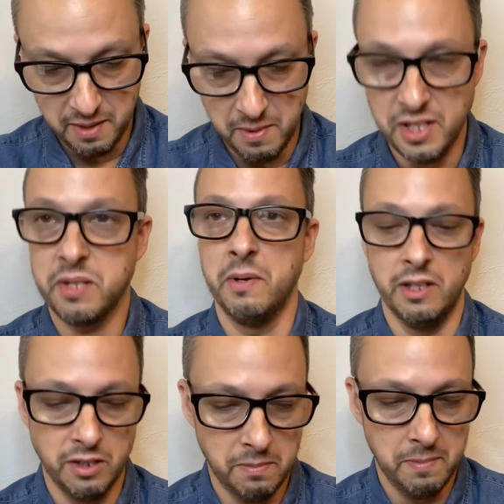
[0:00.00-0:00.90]
you might smell a
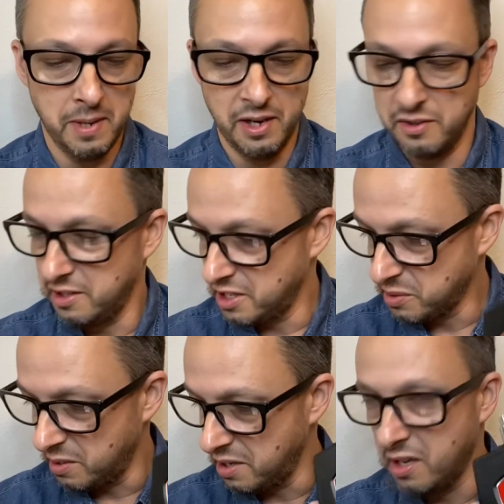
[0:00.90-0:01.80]
little bit better than this
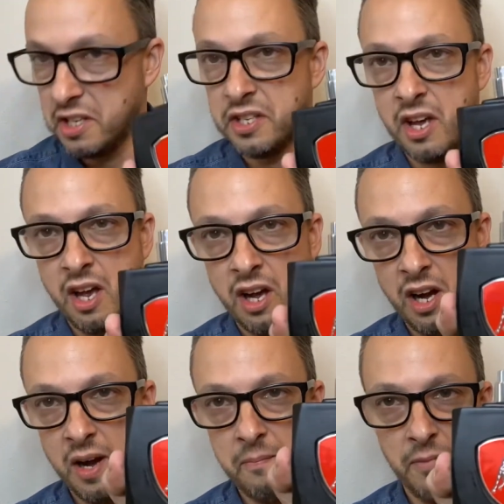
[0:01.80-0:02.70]
one does.
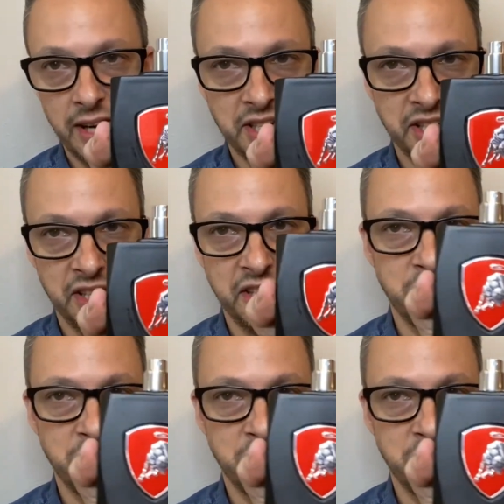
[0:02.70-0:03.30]
Like I said, this